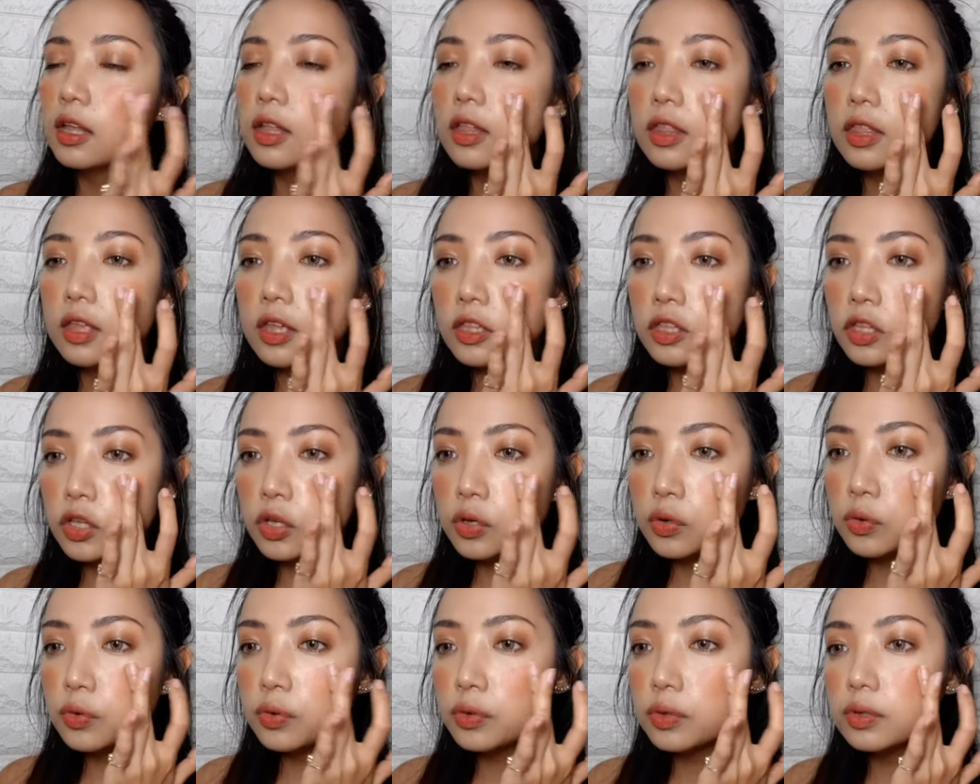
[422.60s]
the
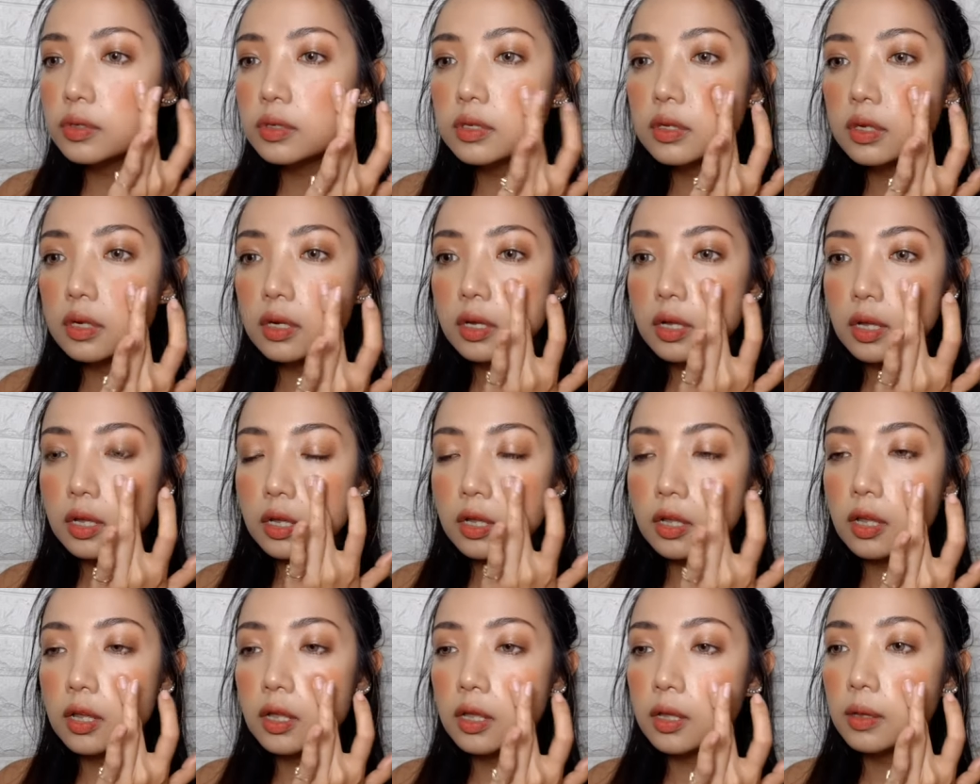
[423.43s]
nude
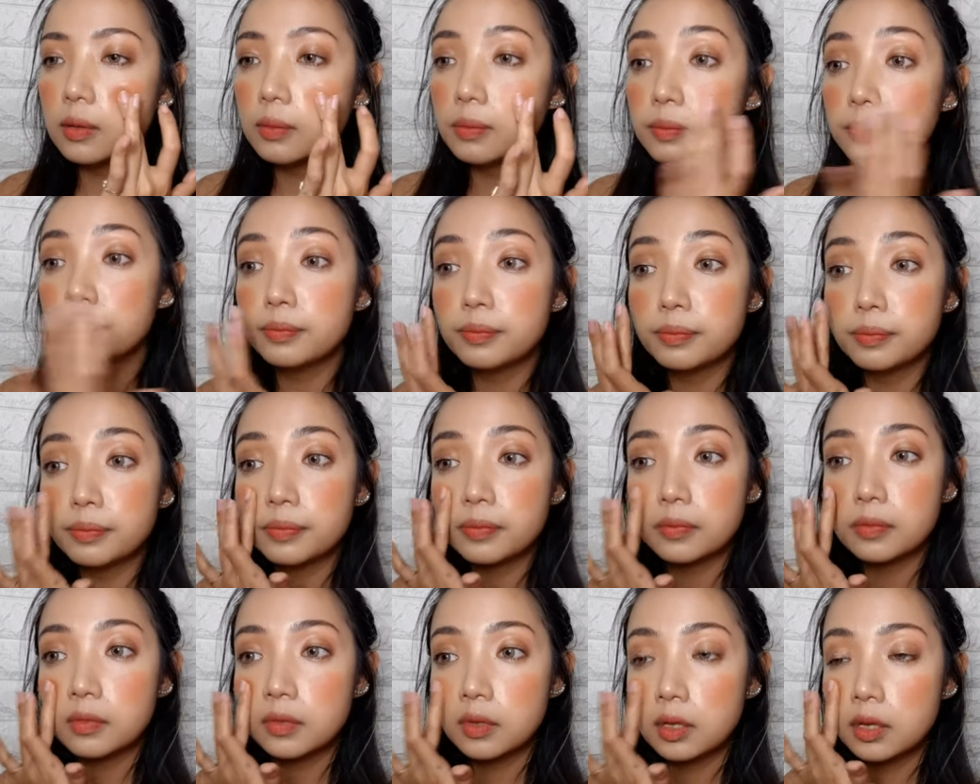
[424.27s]
um,
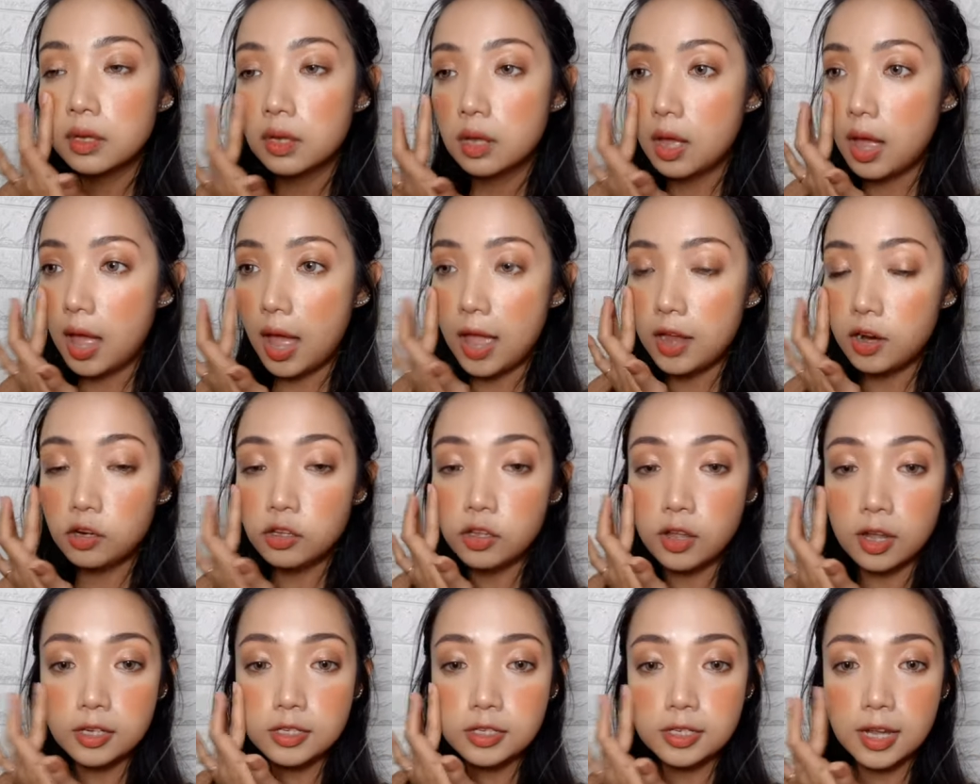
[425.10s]

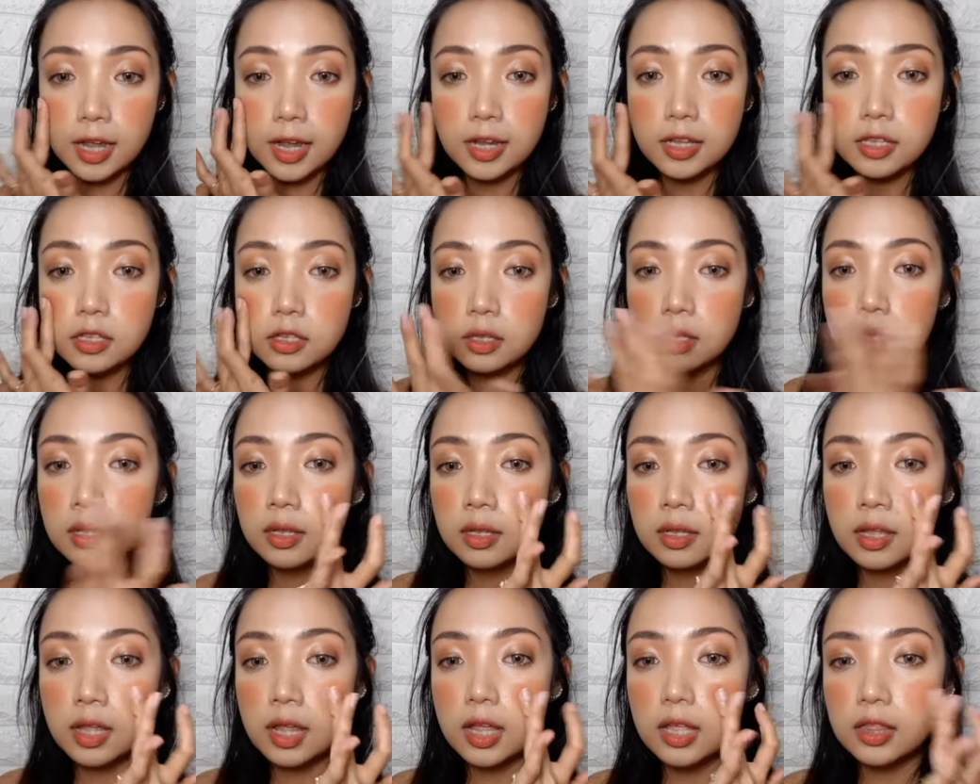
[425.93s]
Iron Oxide
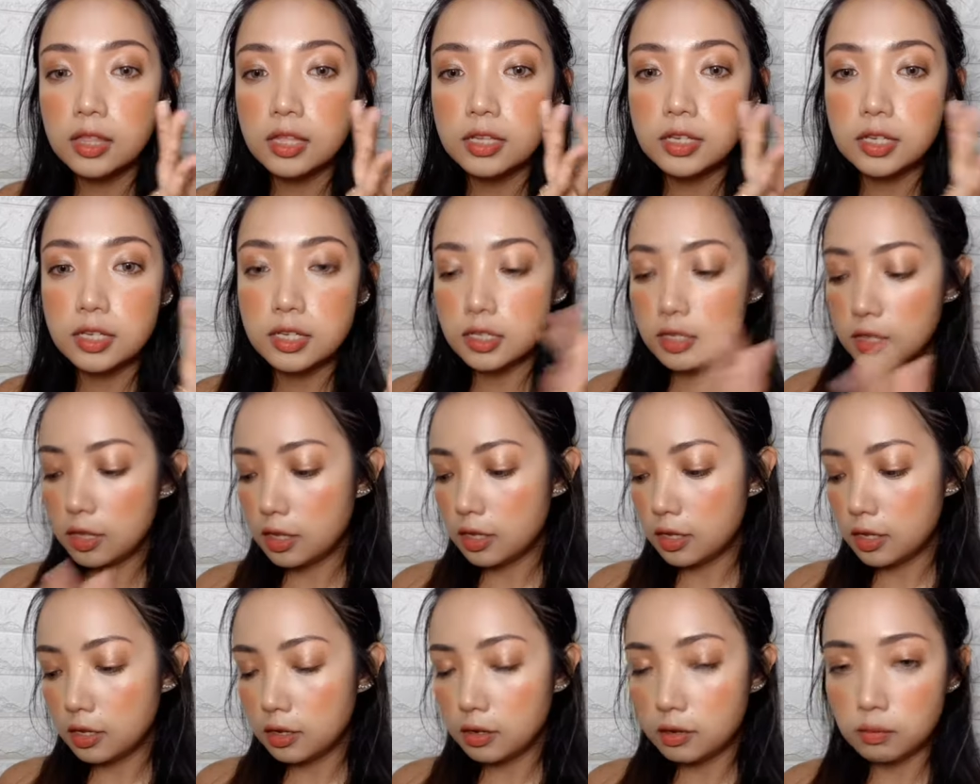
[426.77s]
and this is
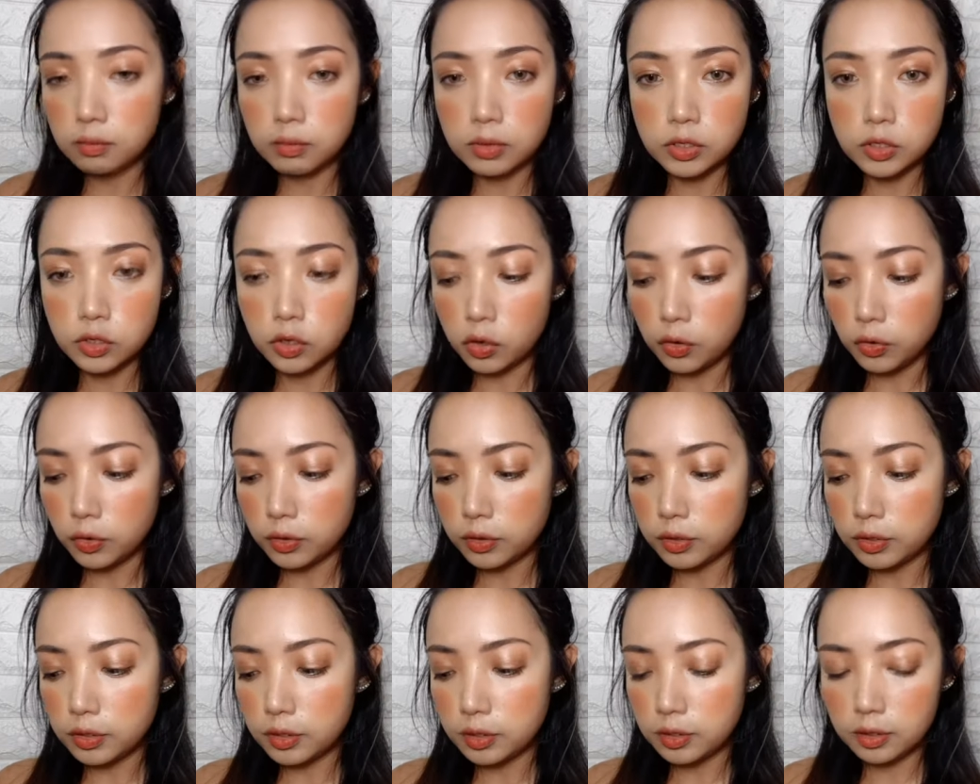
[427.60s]
the
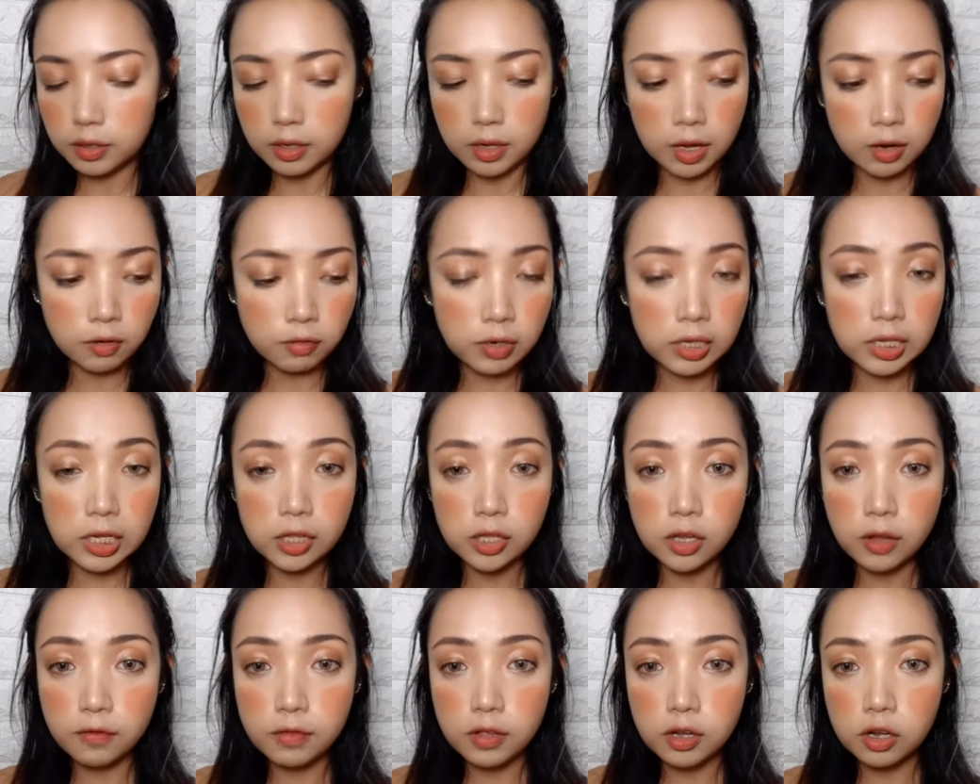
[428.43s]
result. I really
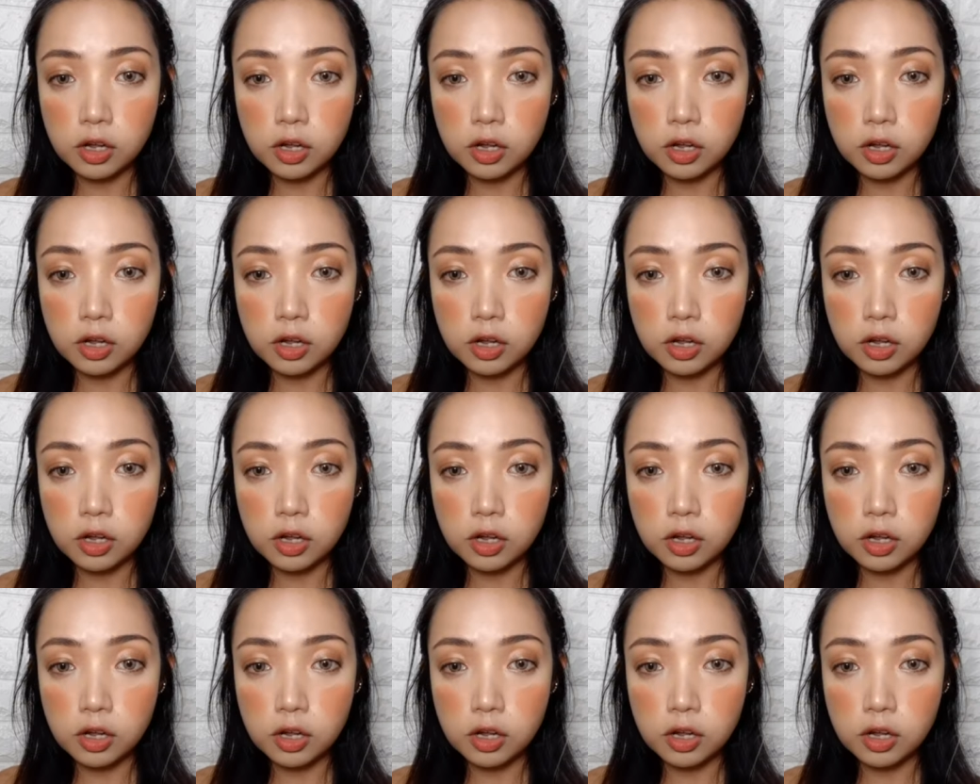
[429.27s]
love the